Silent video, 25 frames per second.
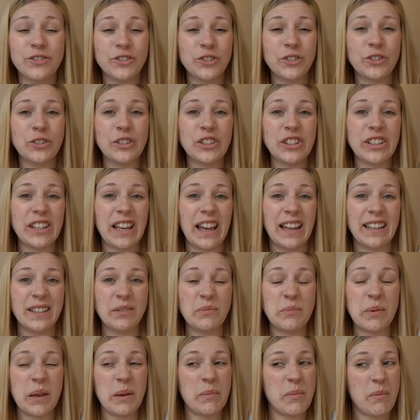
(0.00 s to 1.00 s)
Just kind
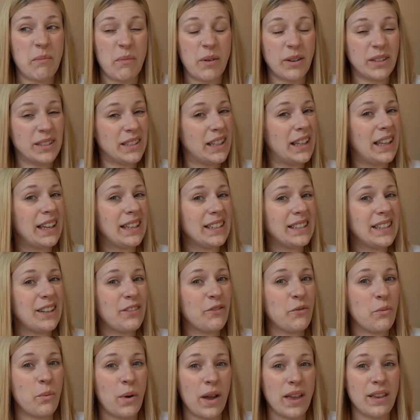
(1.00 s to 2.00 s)
of be a bit more
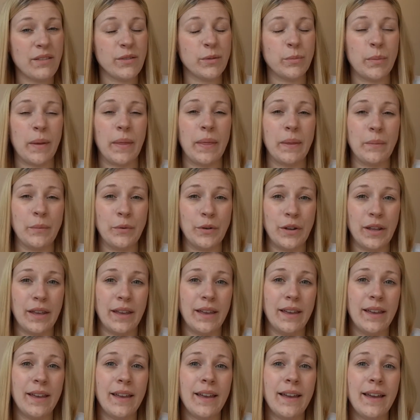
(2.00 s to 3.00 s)
selective where you spend the
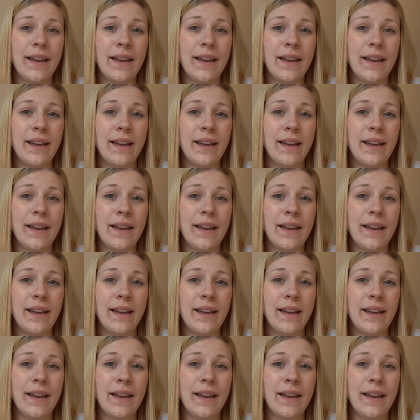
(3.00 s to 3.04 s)
money.